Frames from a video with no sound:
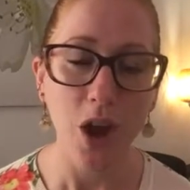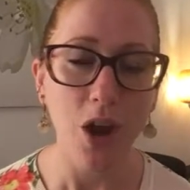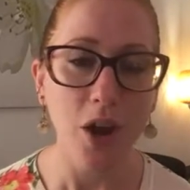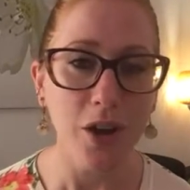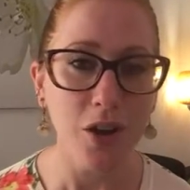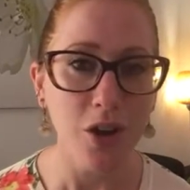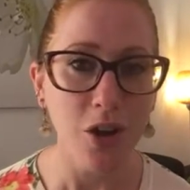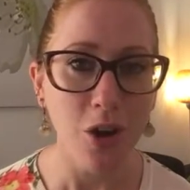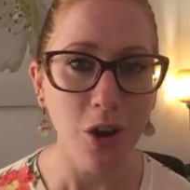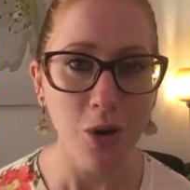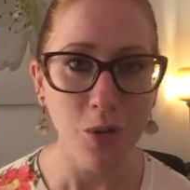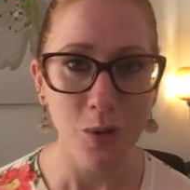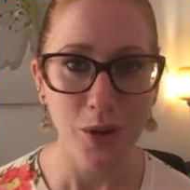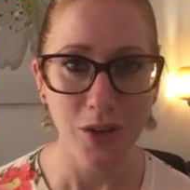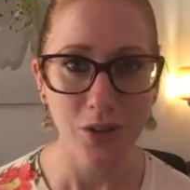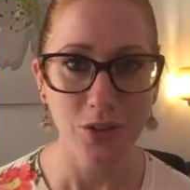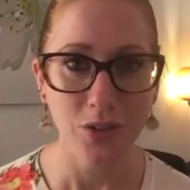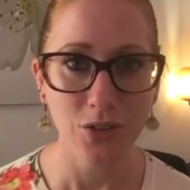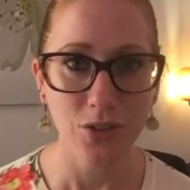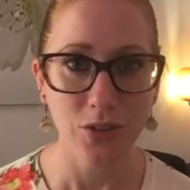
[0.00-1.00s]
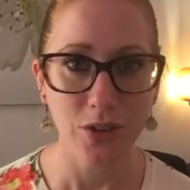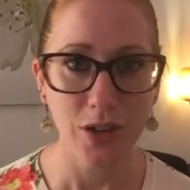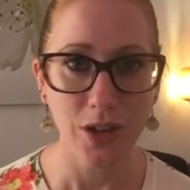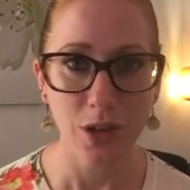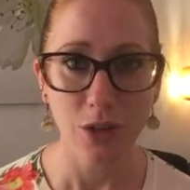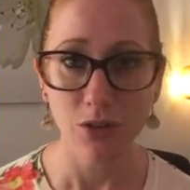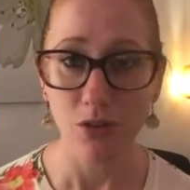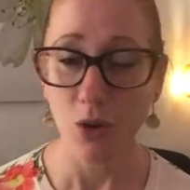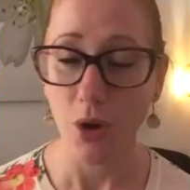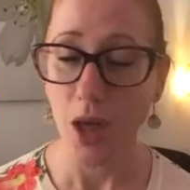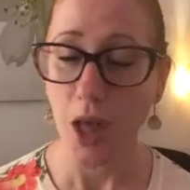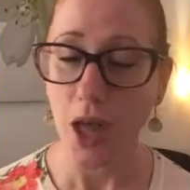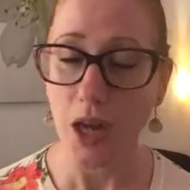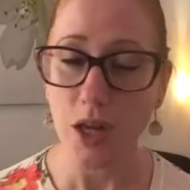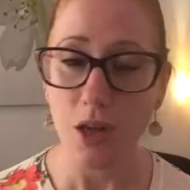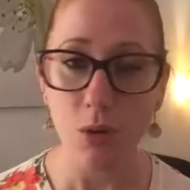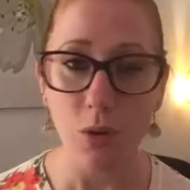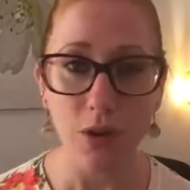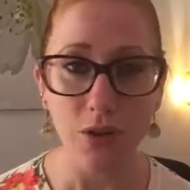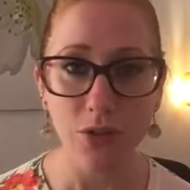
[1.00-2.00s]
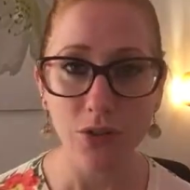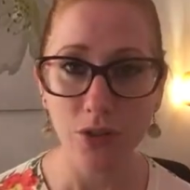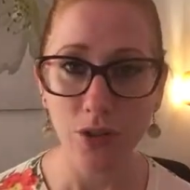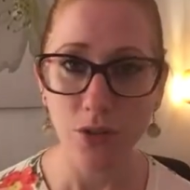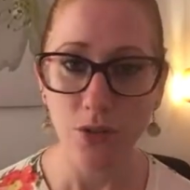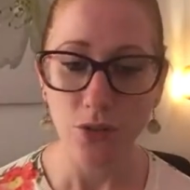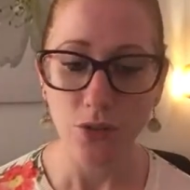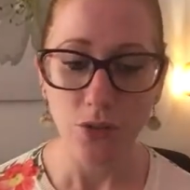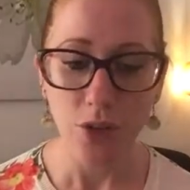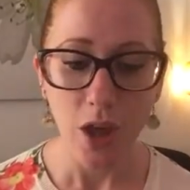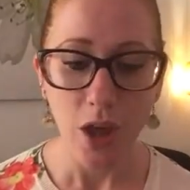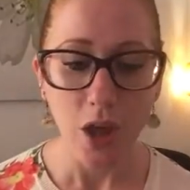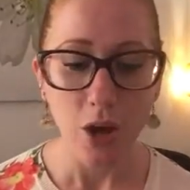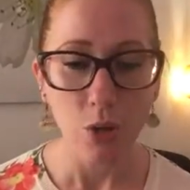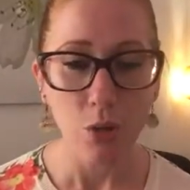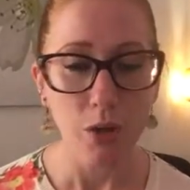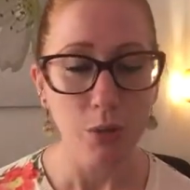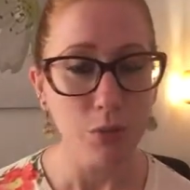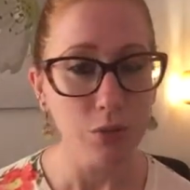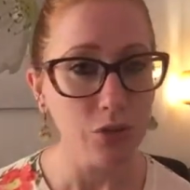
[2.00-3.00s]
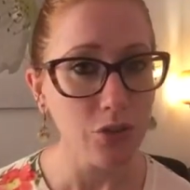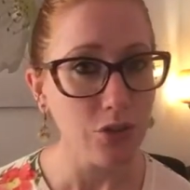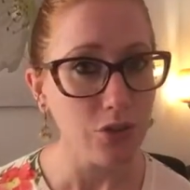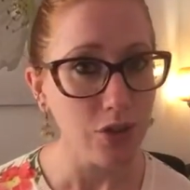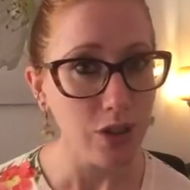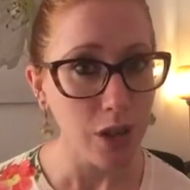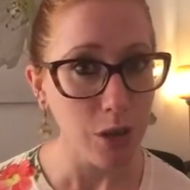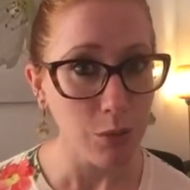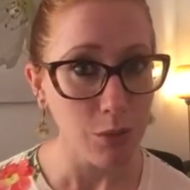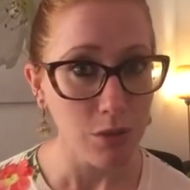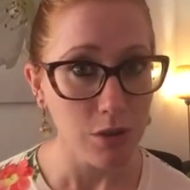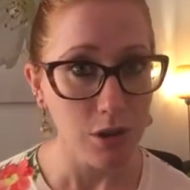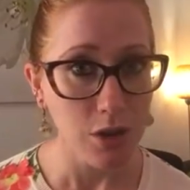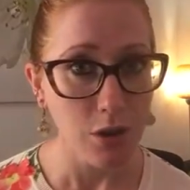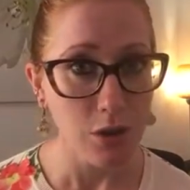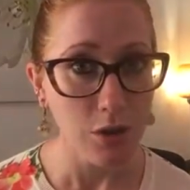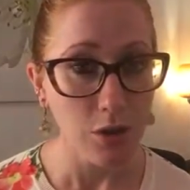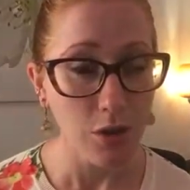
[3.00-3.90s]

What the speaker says: I can't wait to see you. If you've got any questions, or you want to share with